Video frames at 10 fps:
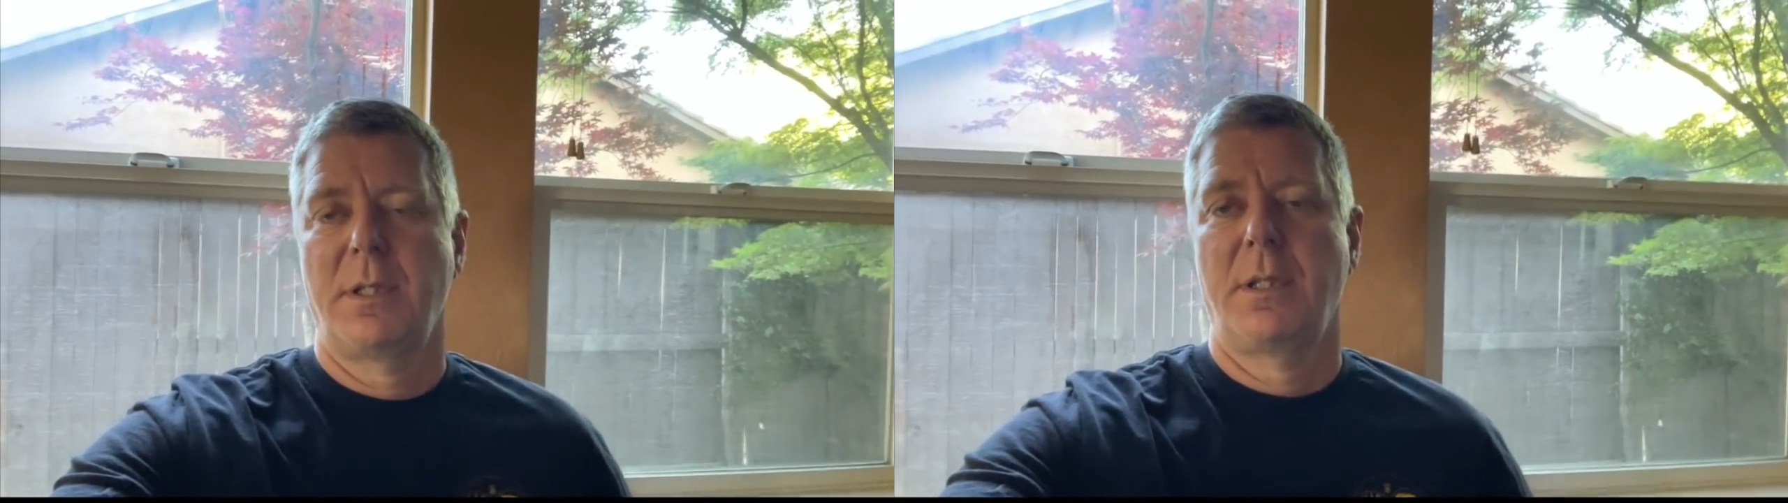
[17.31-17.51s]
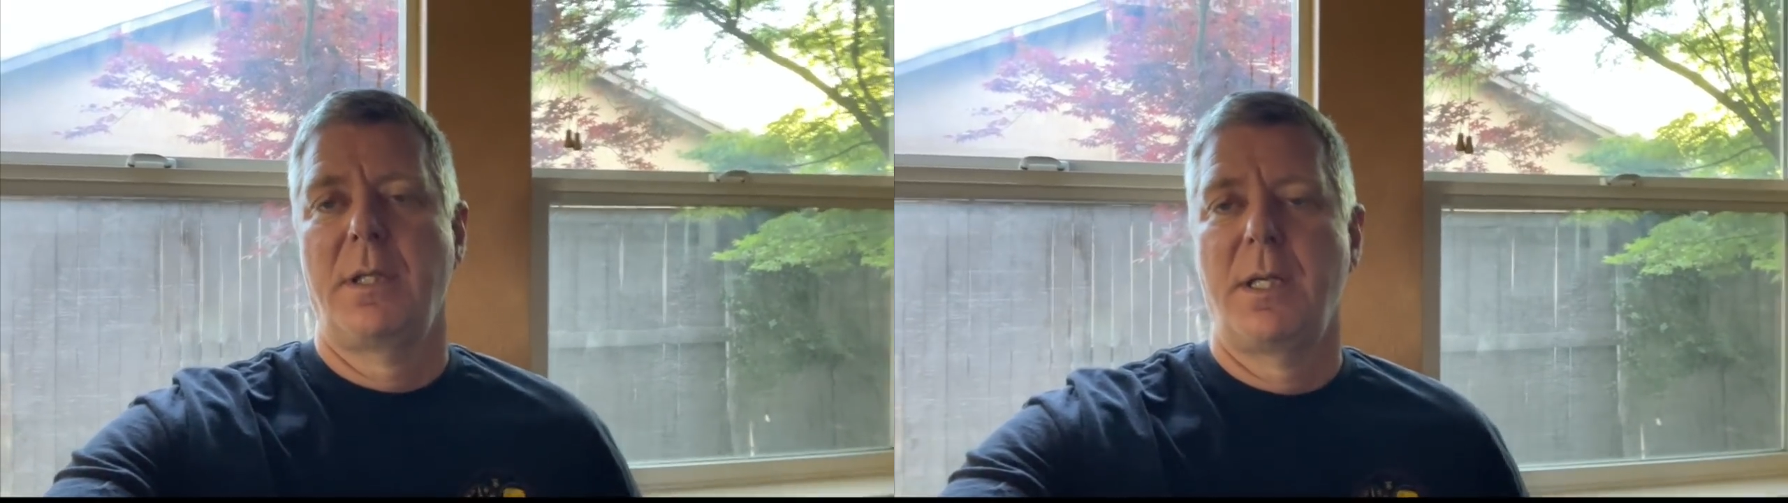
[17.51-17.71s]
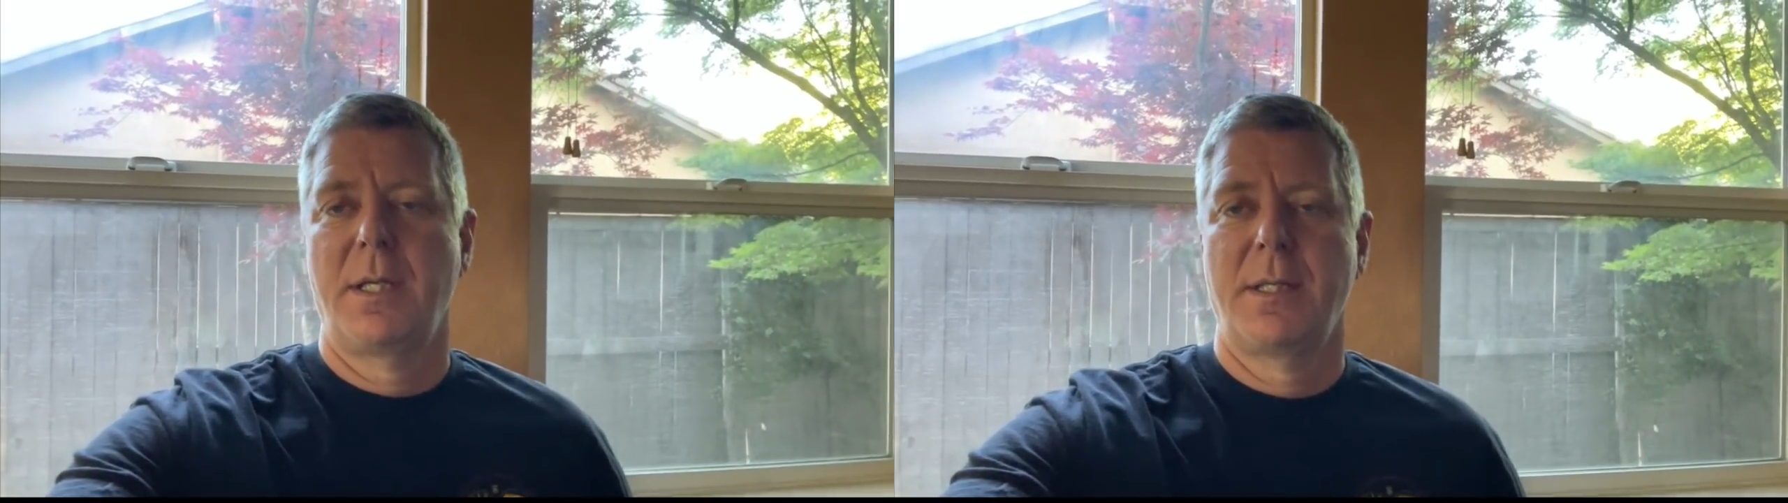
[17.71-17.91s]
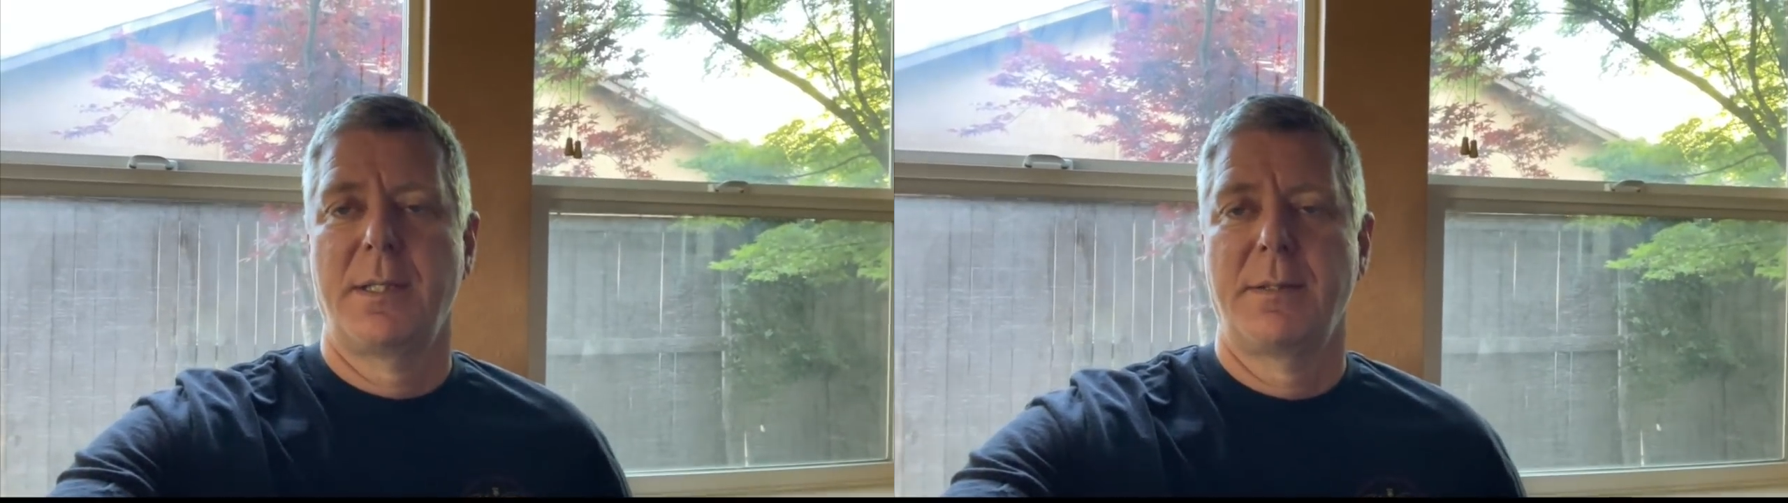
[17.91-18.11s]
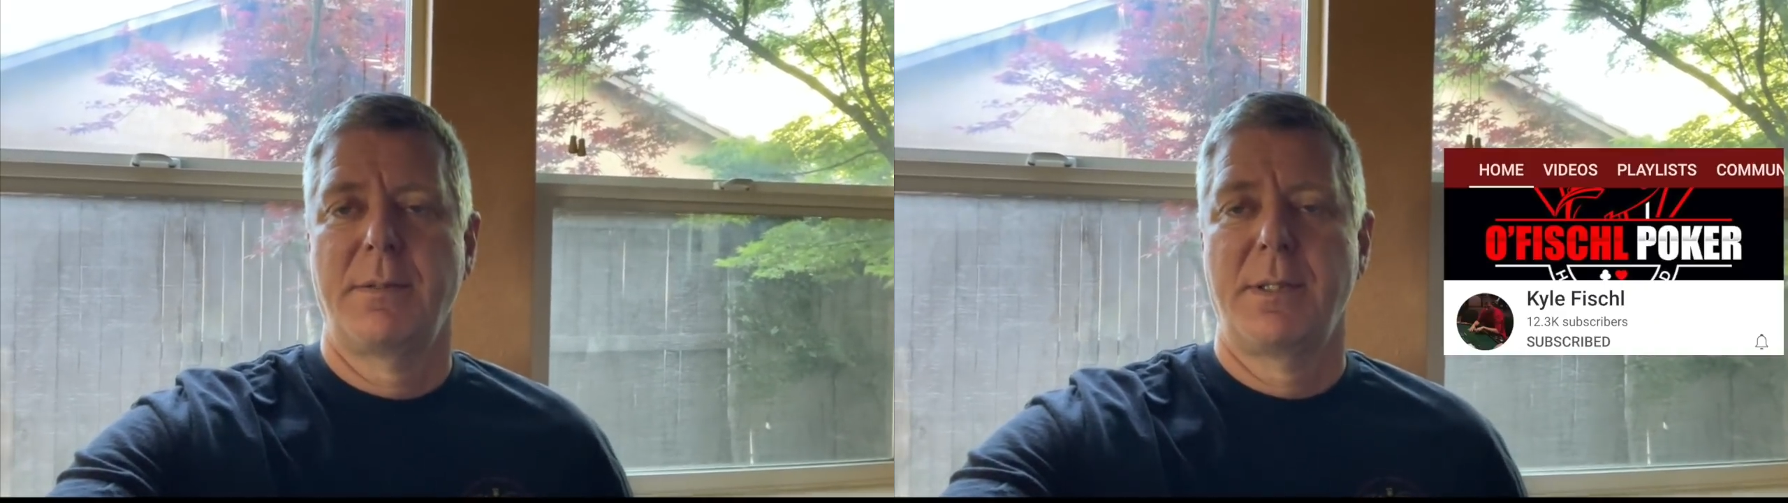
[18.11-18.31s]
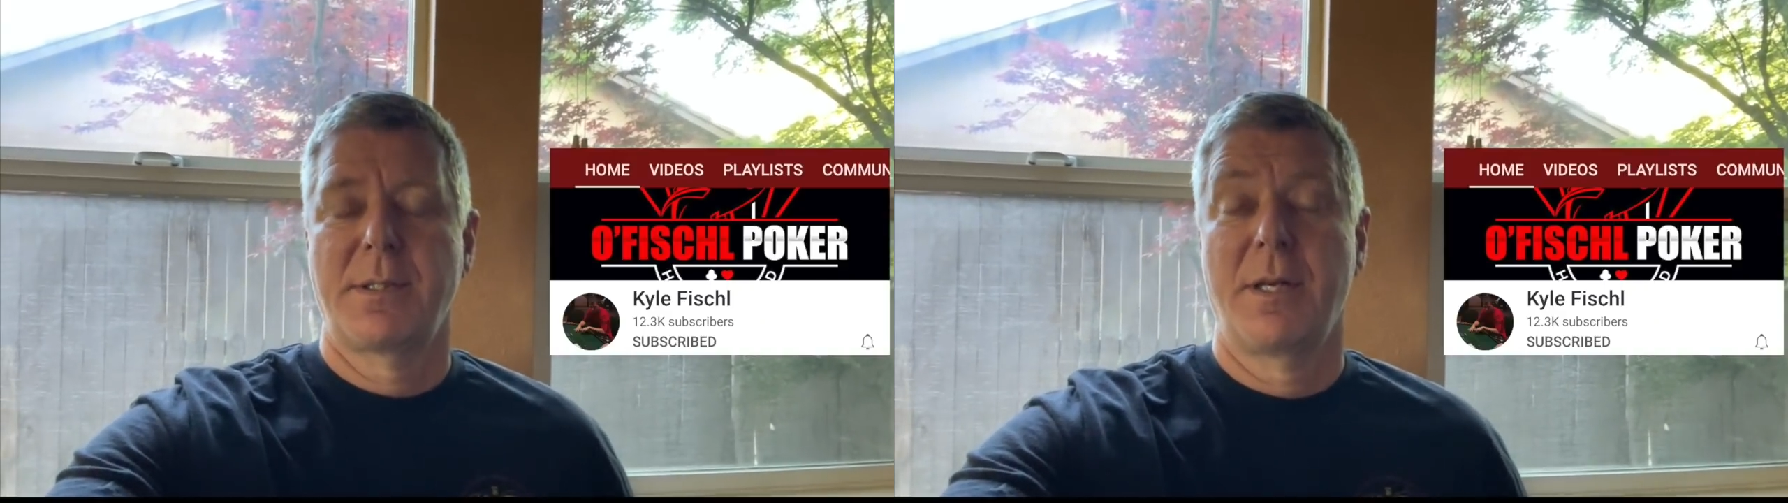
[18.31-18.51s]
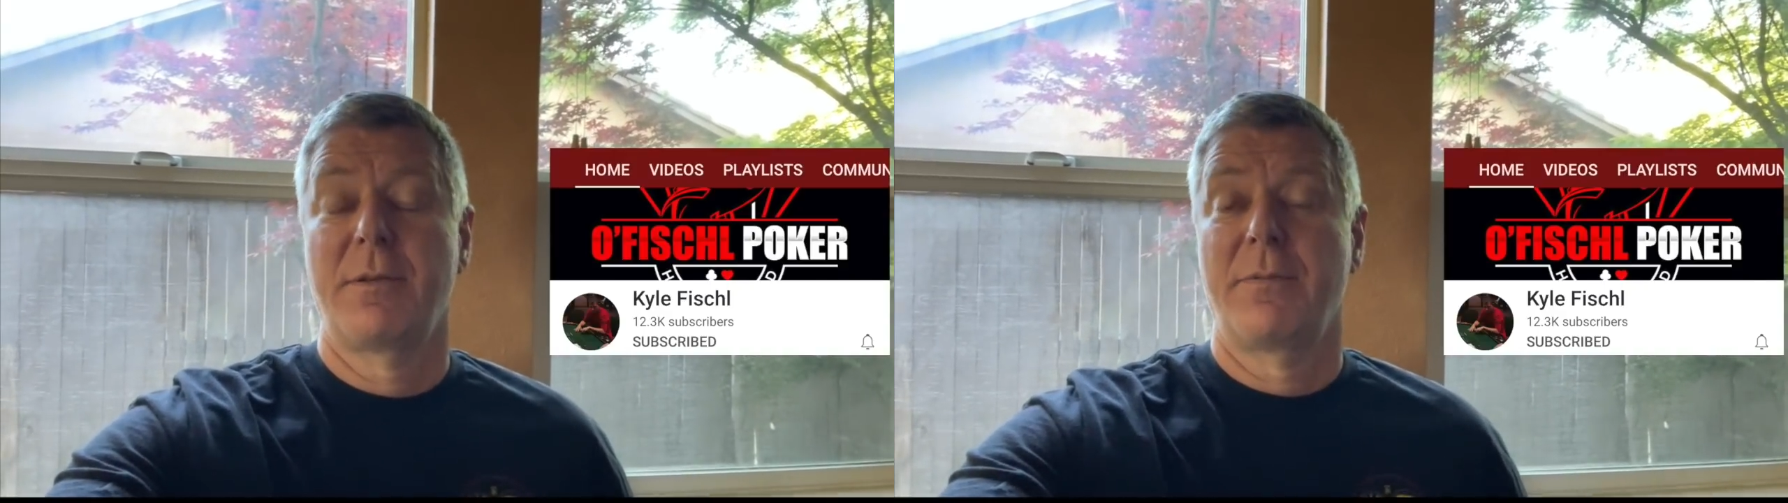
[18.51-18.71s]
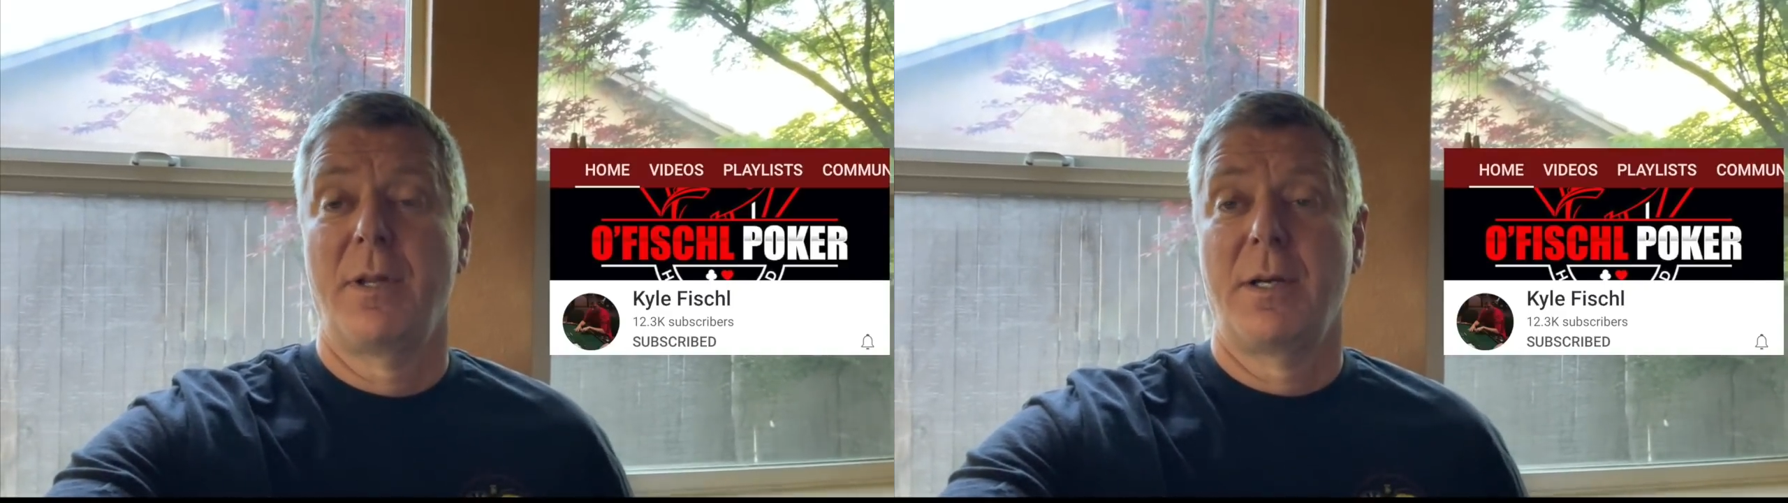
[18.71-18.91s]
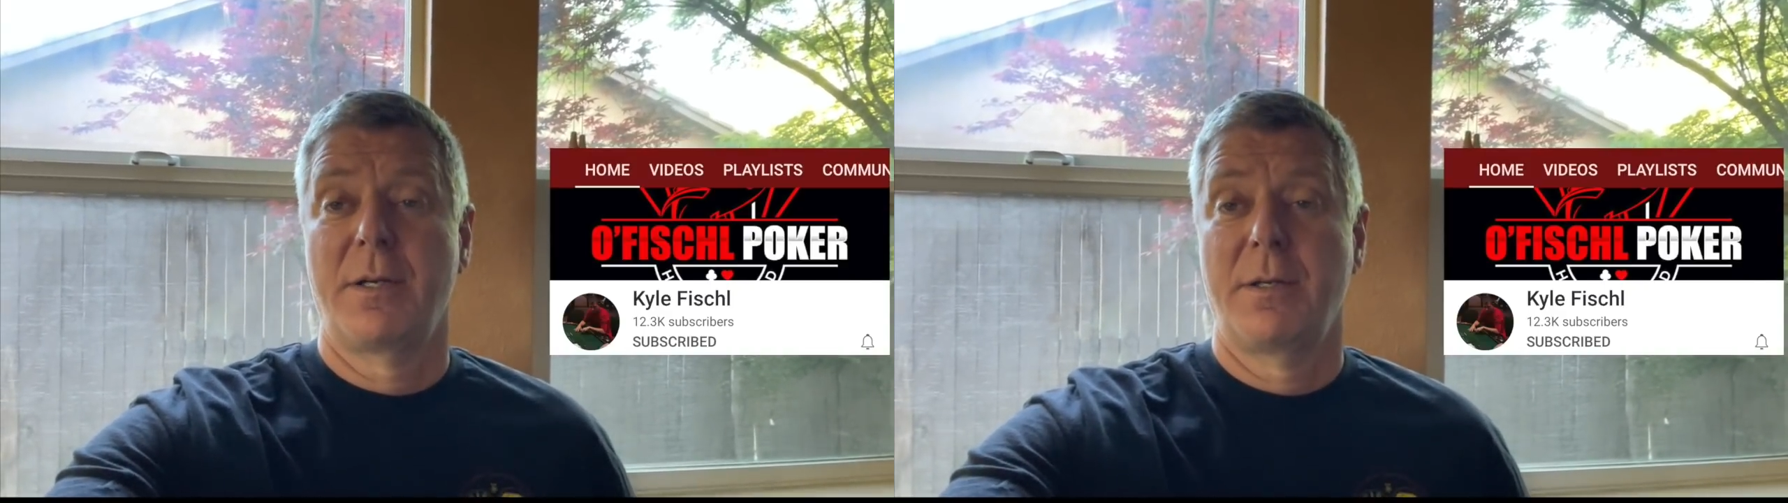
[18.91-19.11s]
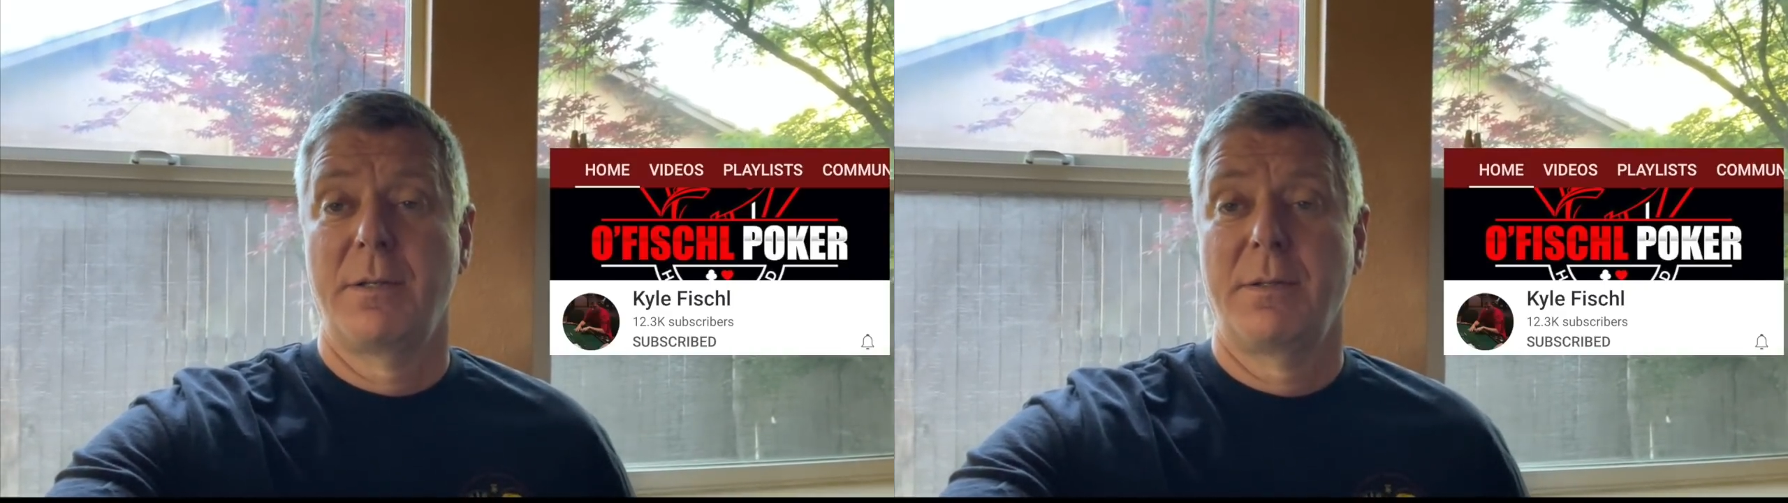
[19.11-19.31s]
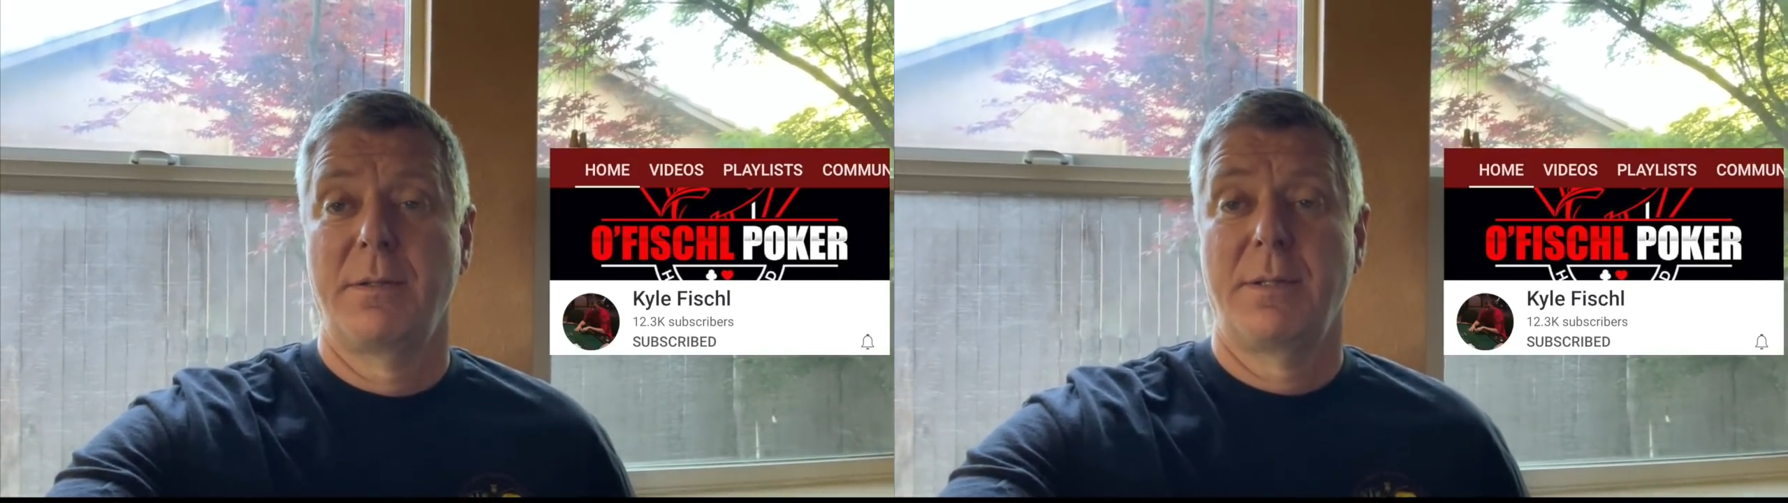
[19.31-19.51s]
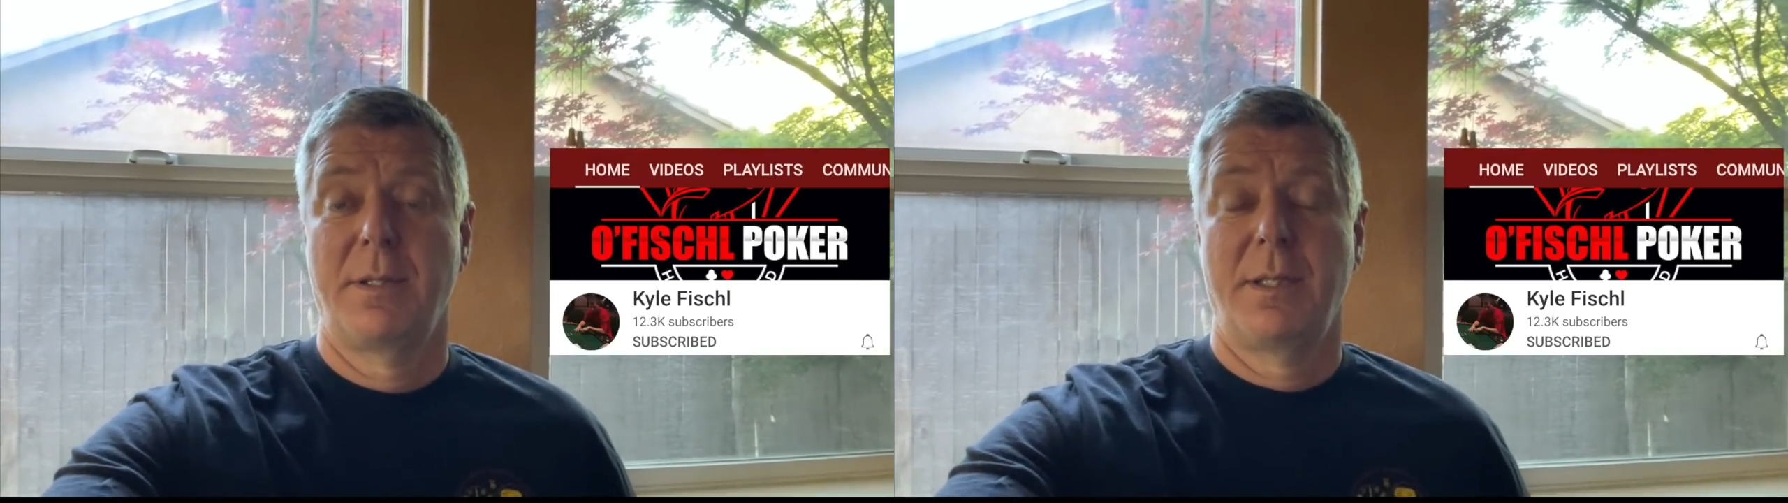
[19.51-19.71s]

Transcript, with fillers: He uh, he's another vlogger,